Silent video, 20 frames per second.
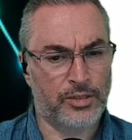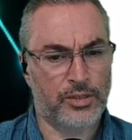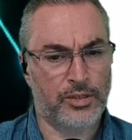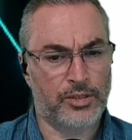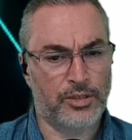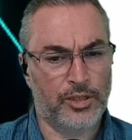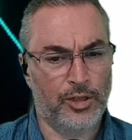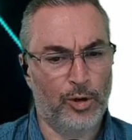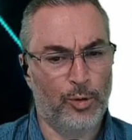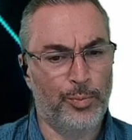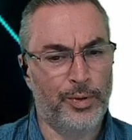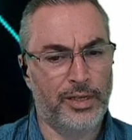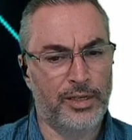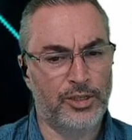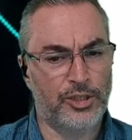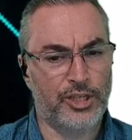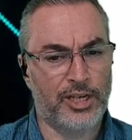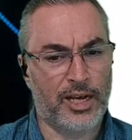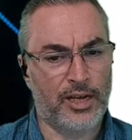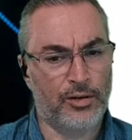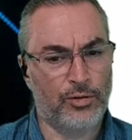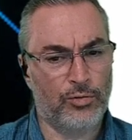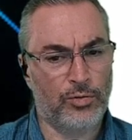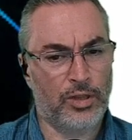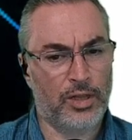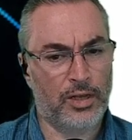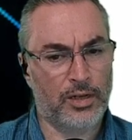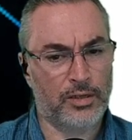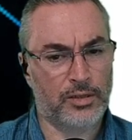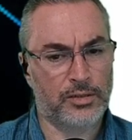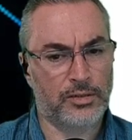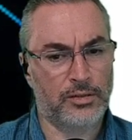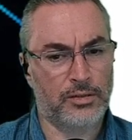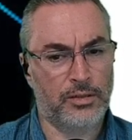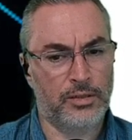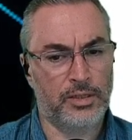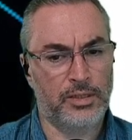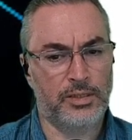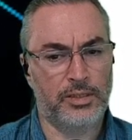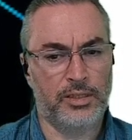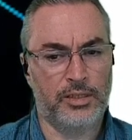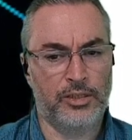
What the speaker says: sloping shadow clocks. These